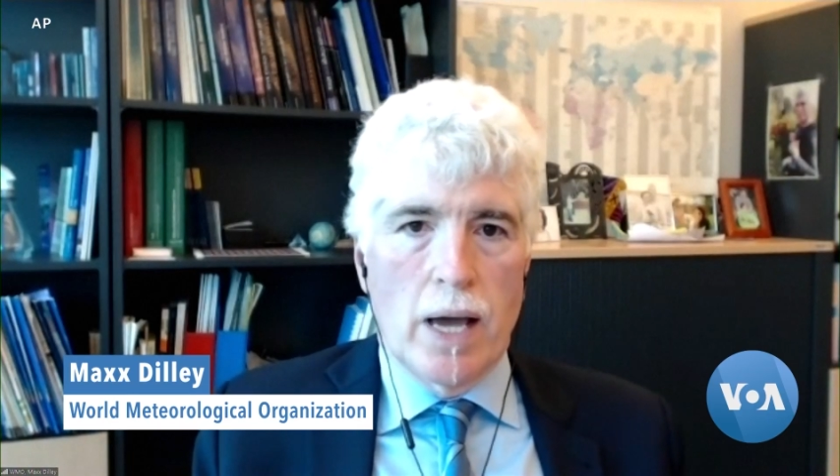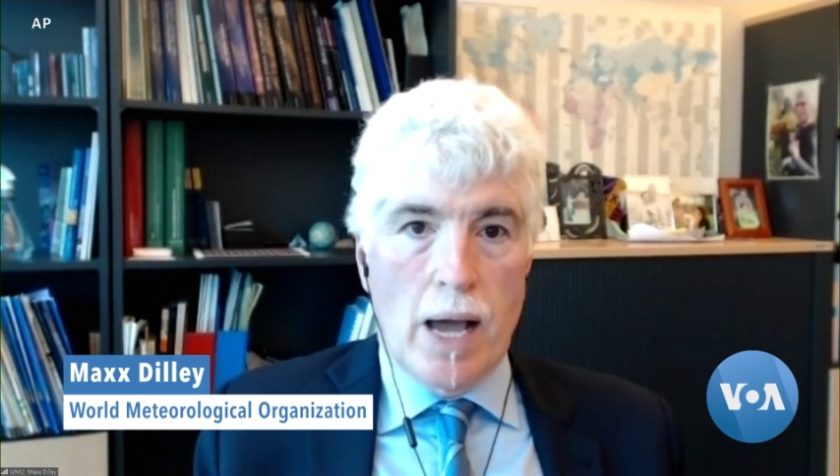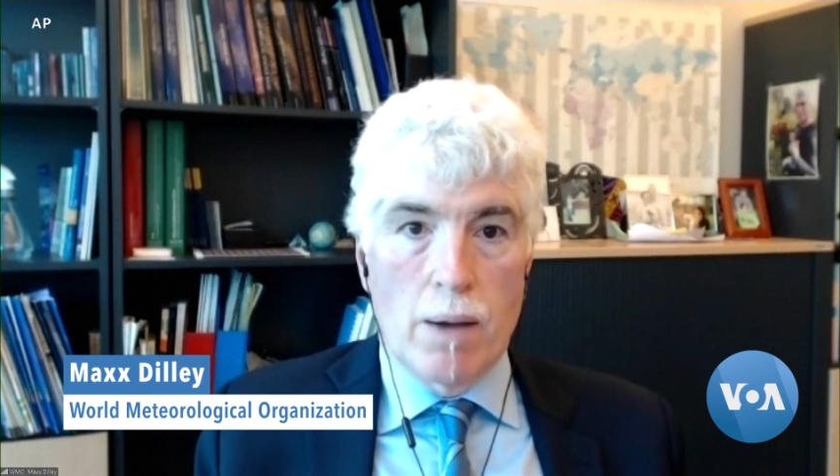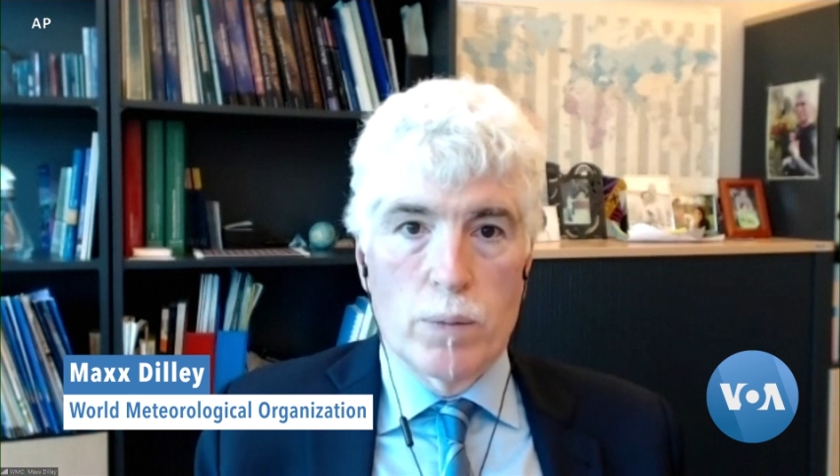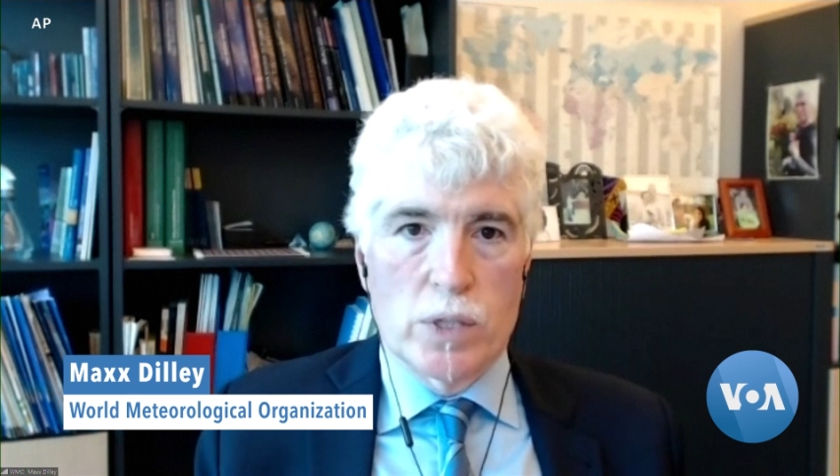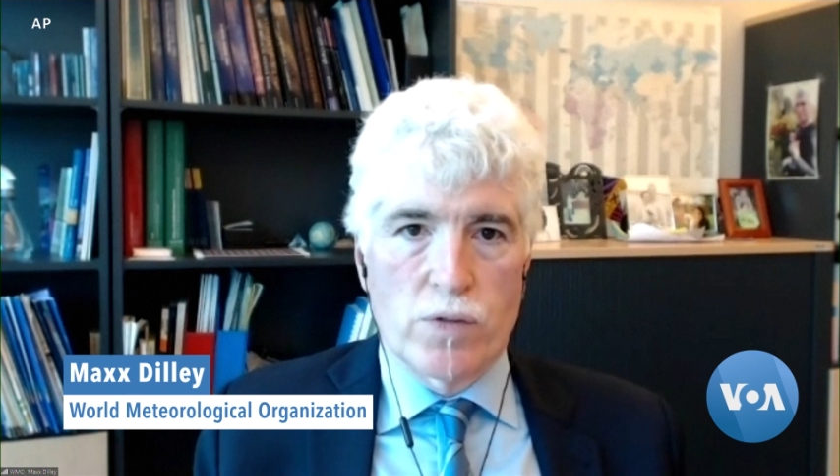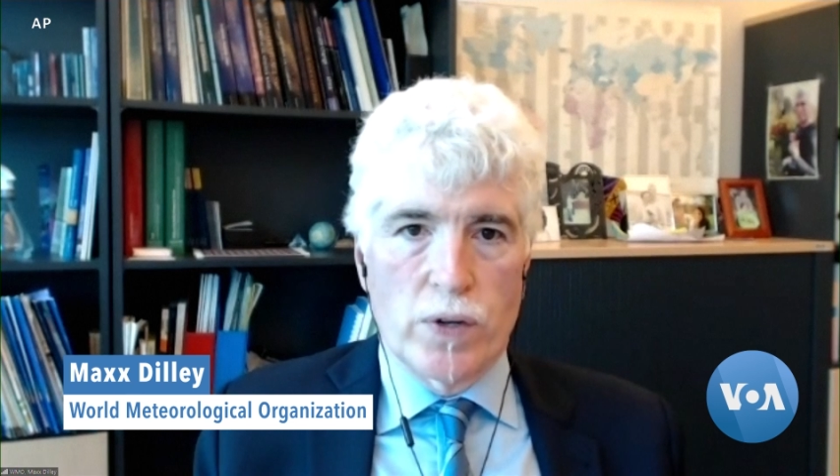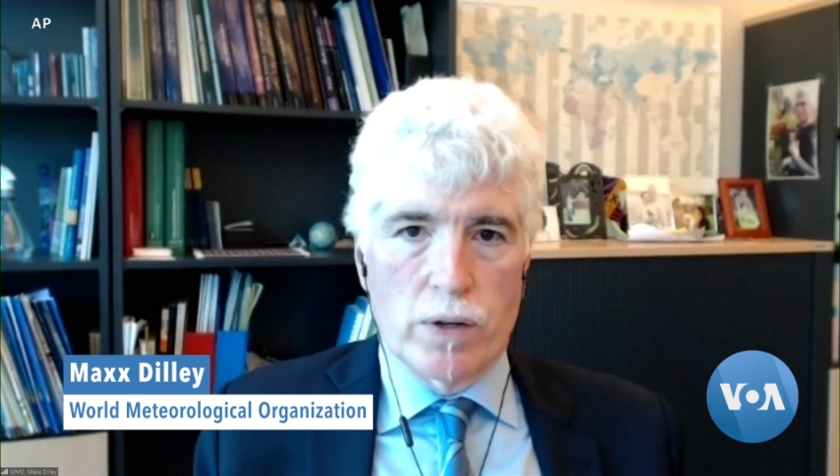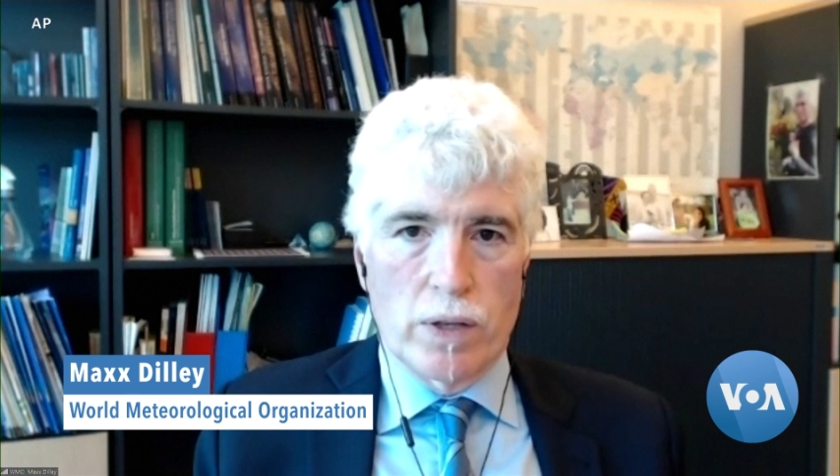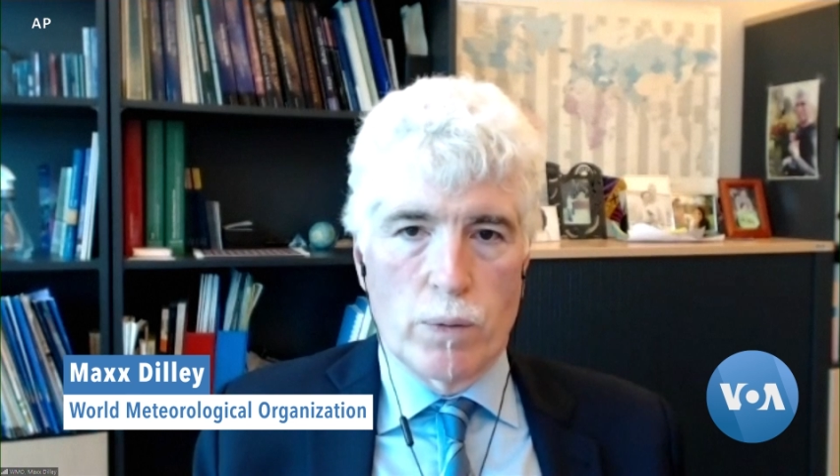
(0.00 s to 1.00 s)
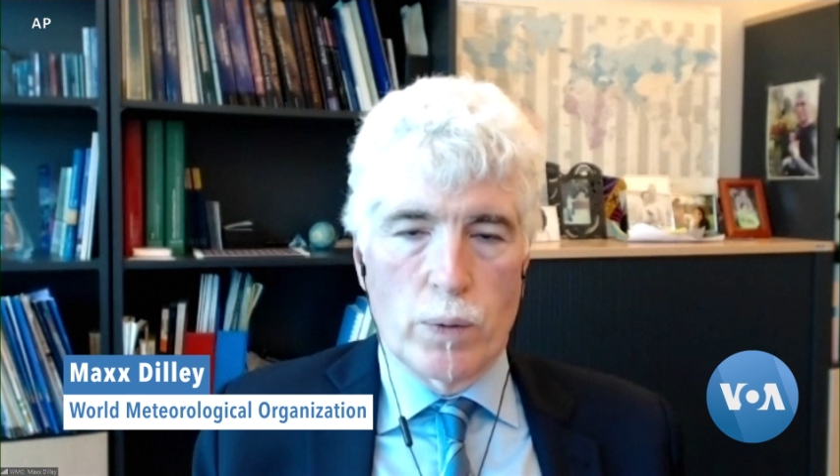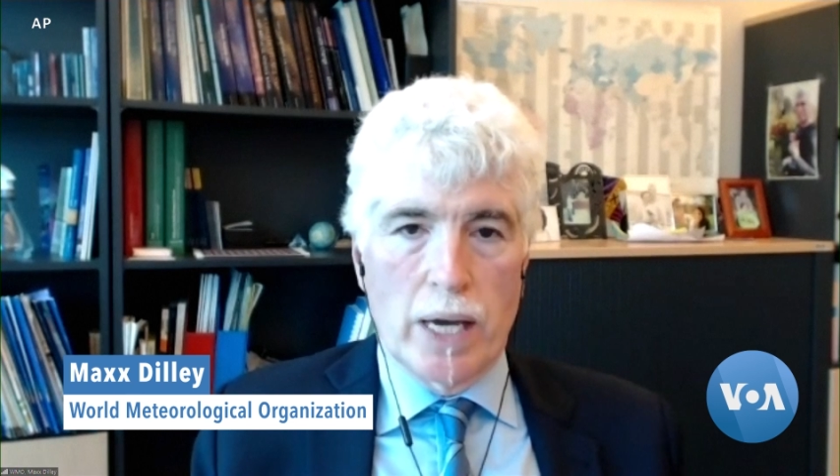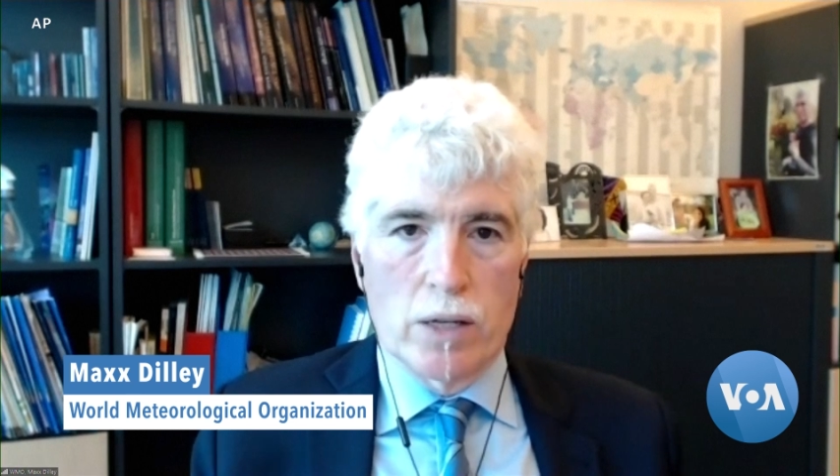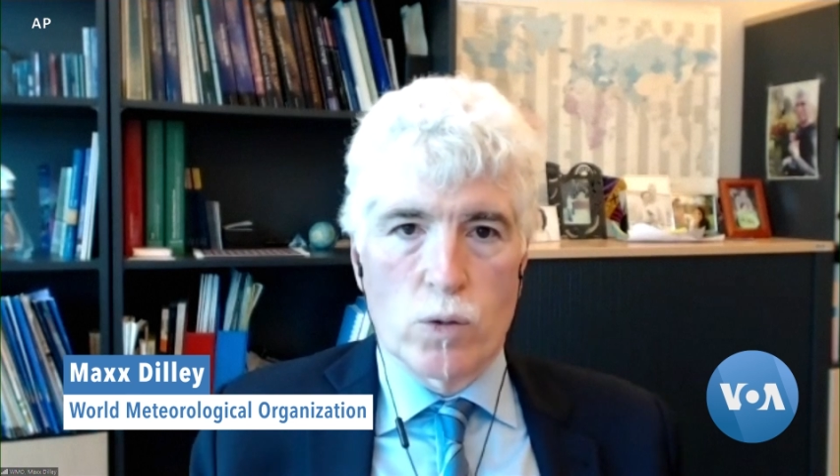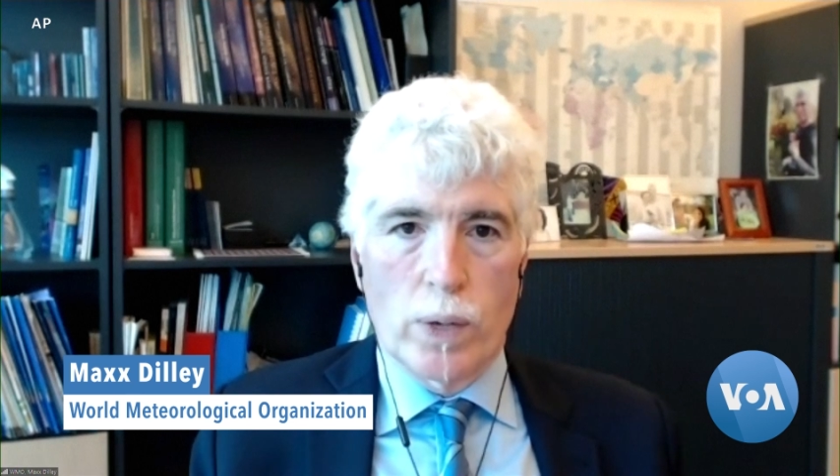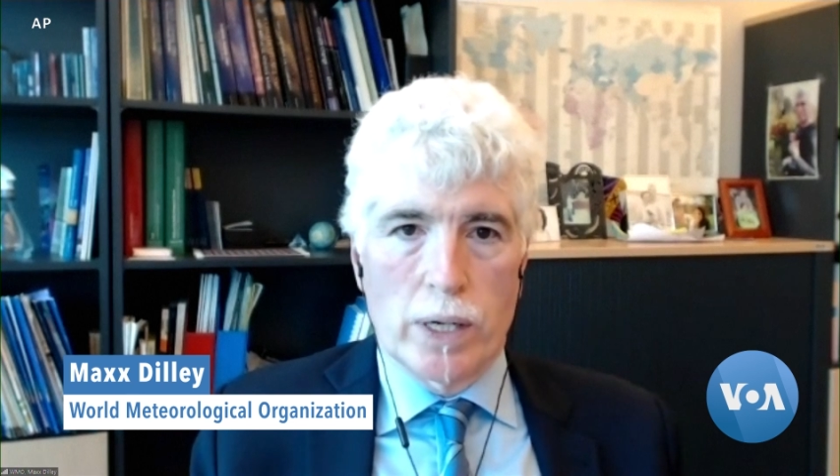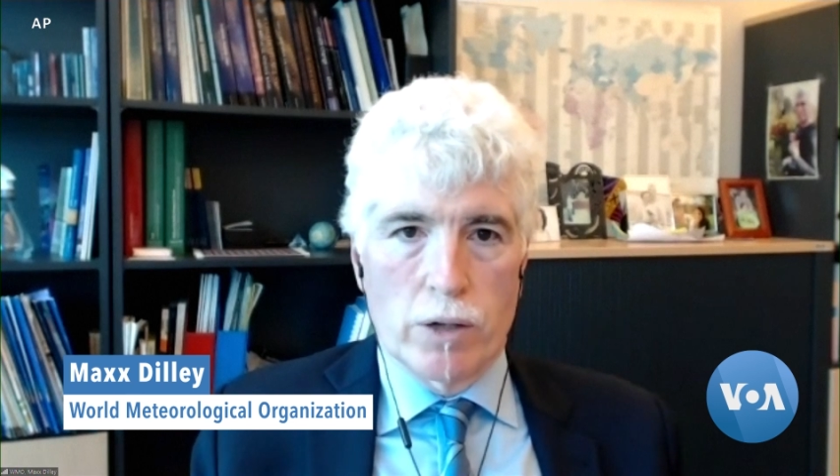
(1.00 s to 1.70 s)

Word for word: atmosphere that we had 20